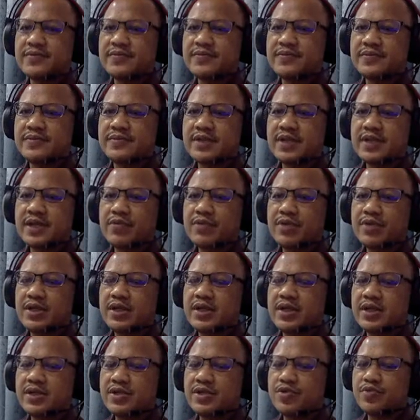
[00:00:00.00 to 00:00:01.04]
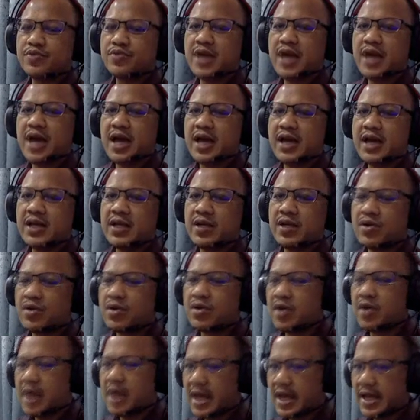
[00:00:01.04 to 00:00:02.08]
Okay, whether it should be ani or
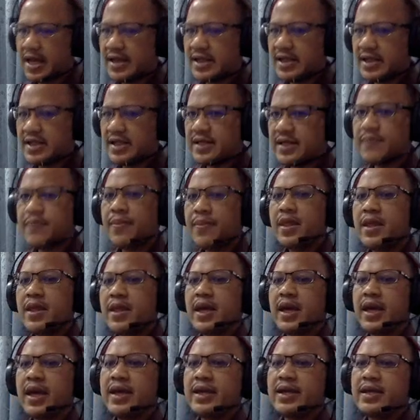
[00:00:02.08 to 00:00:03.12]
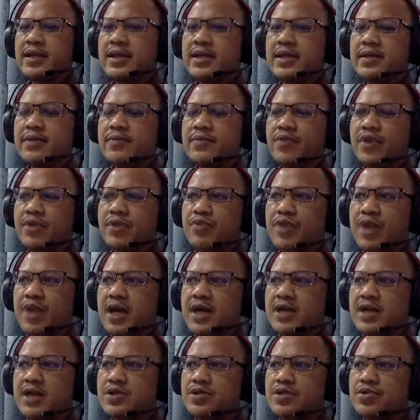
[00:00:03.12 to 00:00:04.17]
aini. And when we
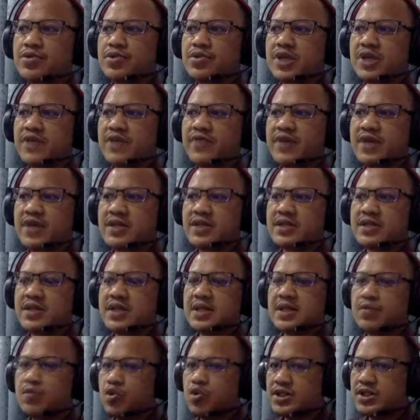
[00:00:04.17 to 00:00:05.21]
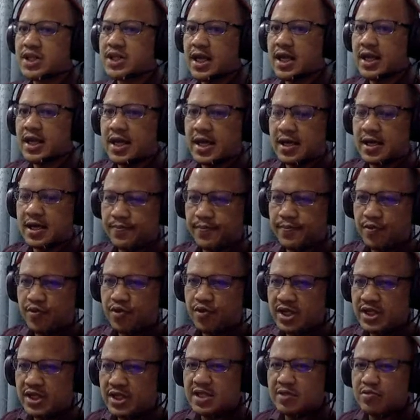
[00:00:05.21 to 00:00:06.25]
ask you to give us the musanna, what
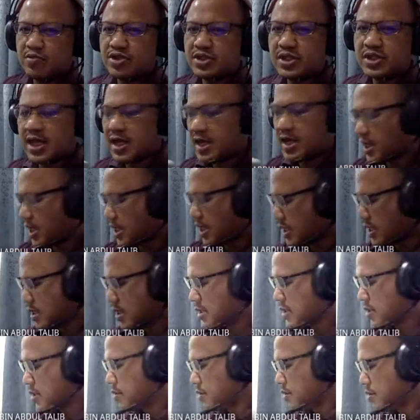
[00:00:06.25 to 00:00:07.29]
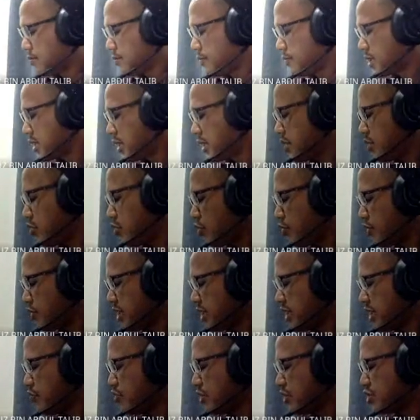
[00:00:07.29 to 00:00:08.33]
is the musanna? Okay,
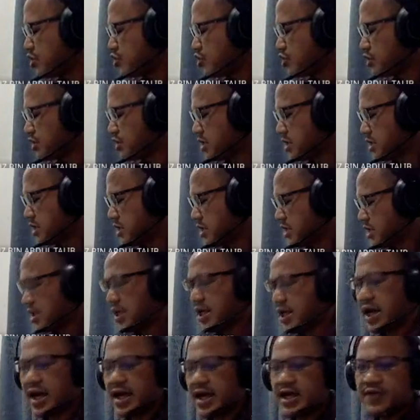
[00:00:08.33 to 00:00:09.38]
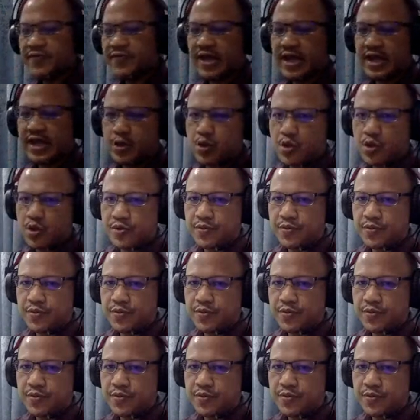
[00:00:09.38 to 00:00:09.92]
normally we choose the alif and nun.